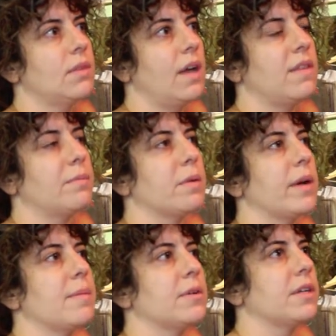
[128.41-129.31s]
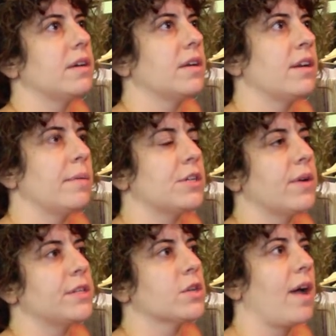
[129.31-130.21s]
And then we were able to, you know, we
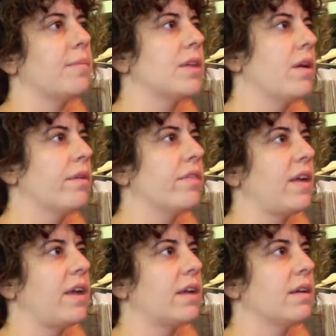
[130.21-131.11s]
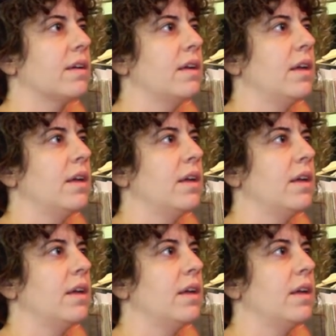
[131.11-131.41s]
transcribed the whole thing